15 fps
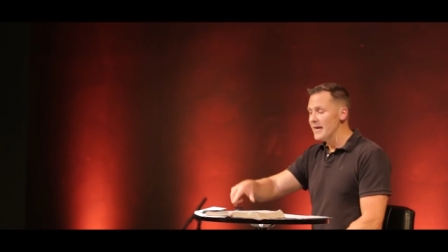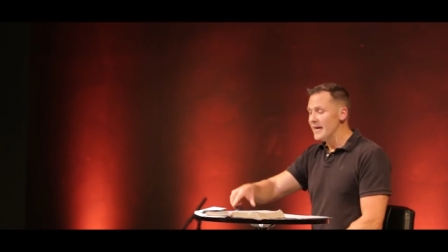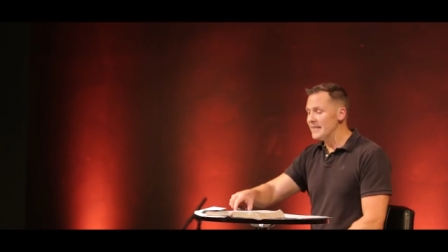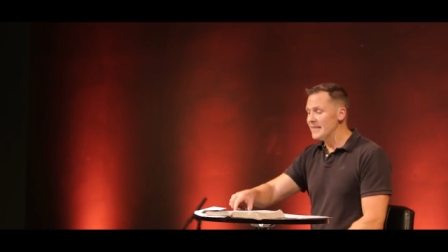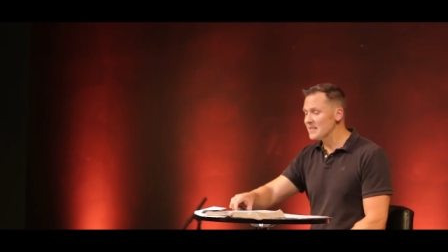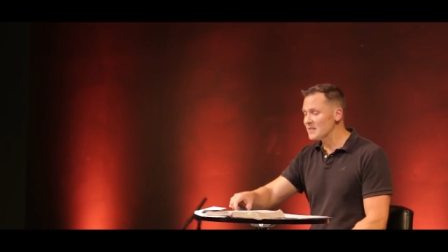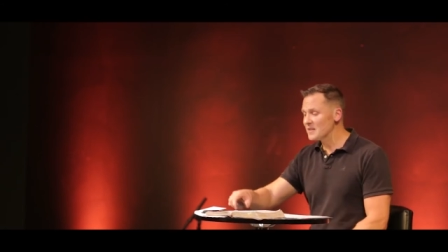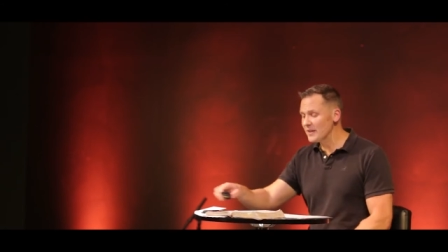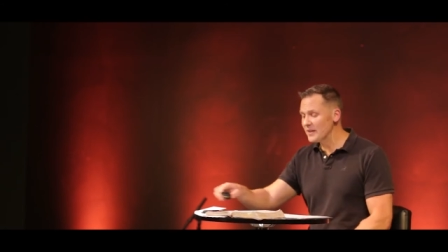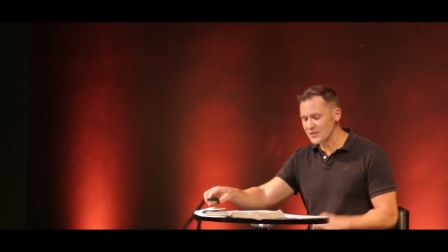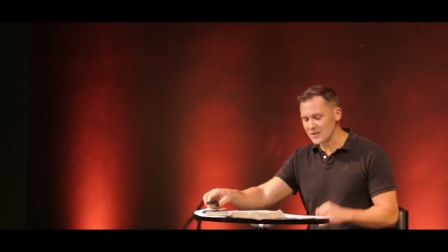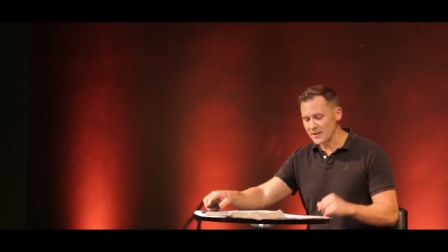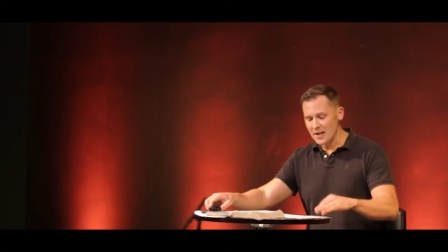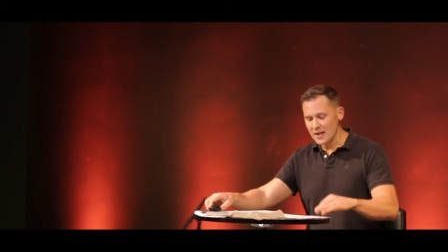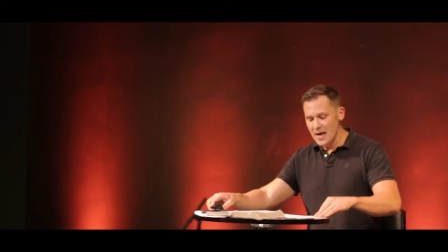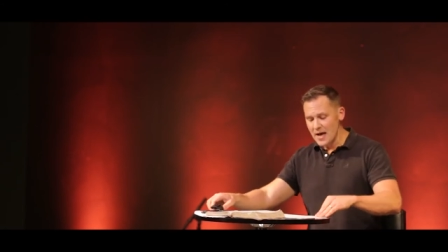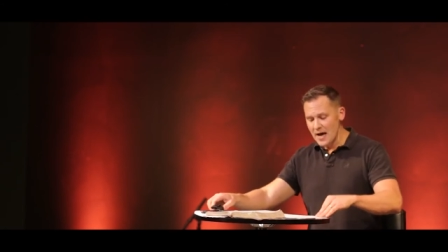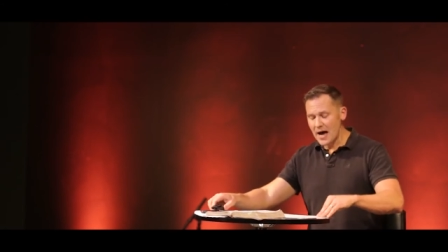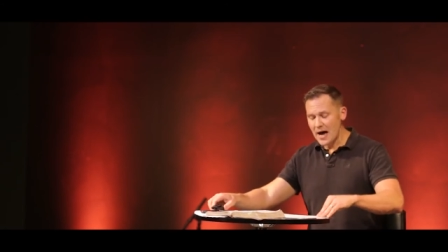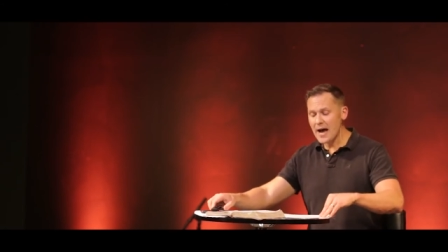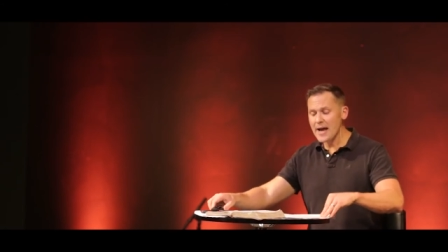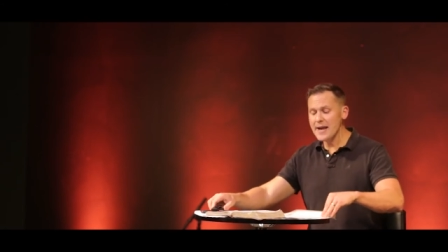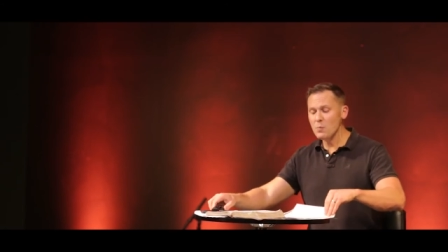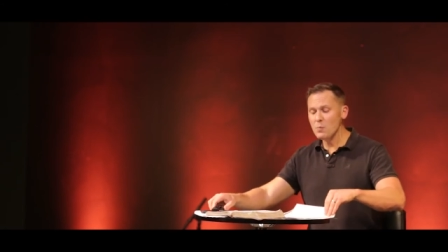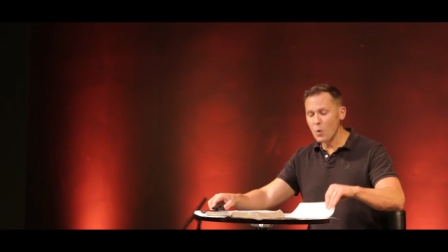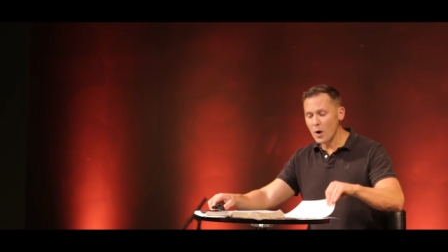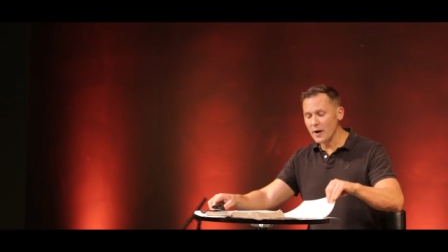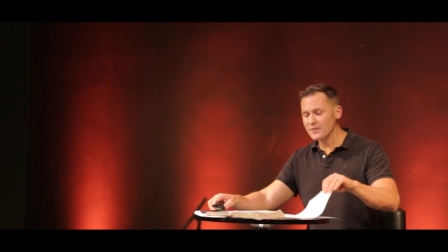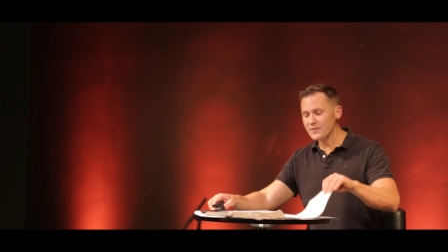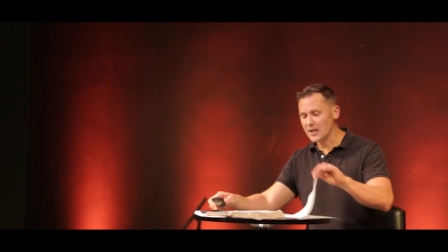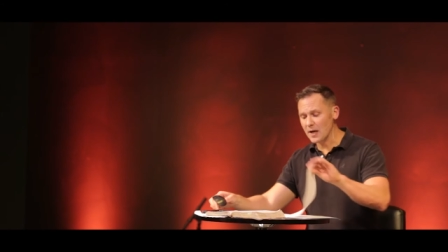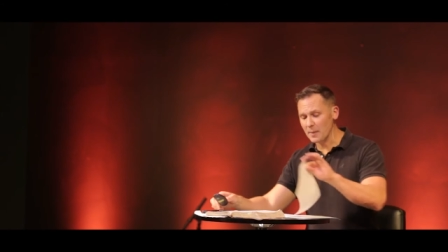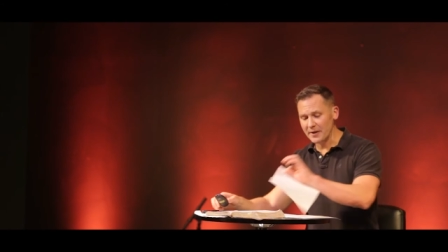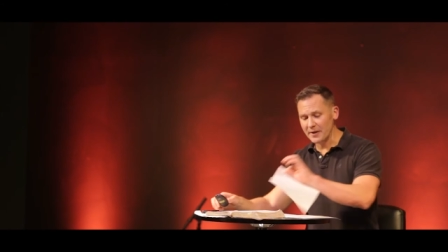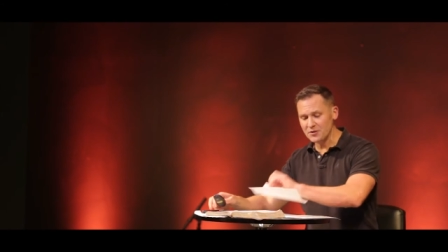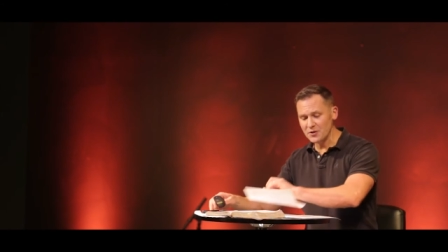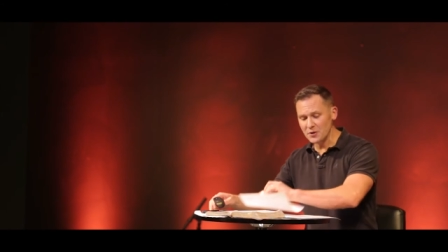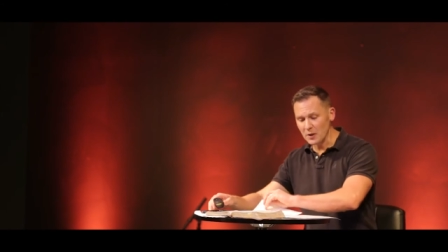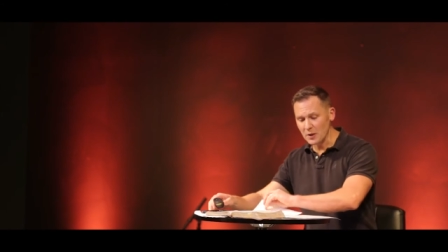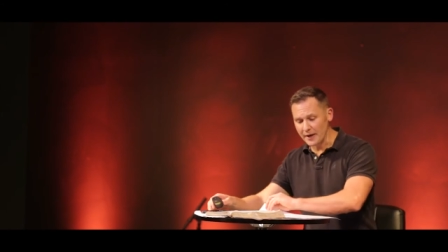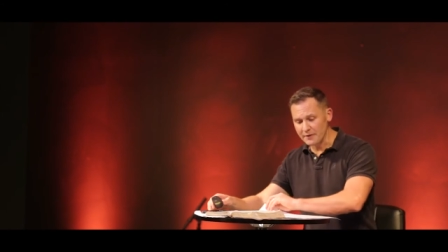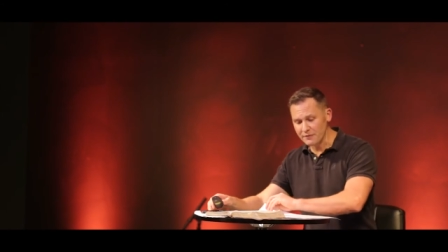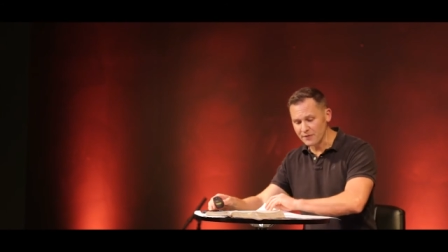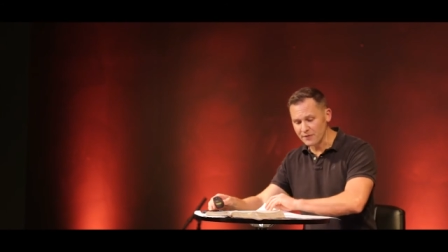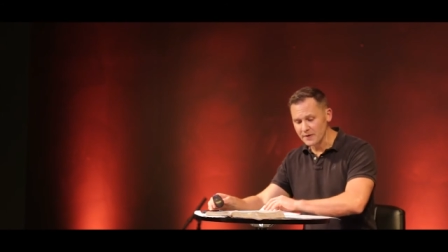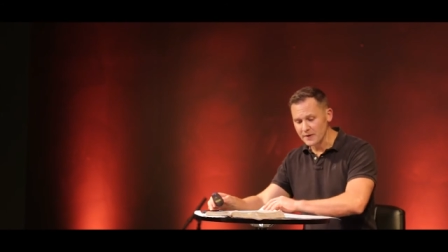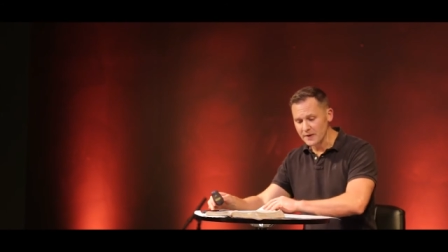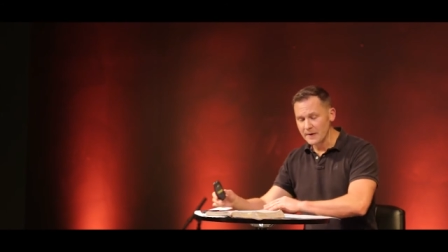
He says, listen, I want to come into your life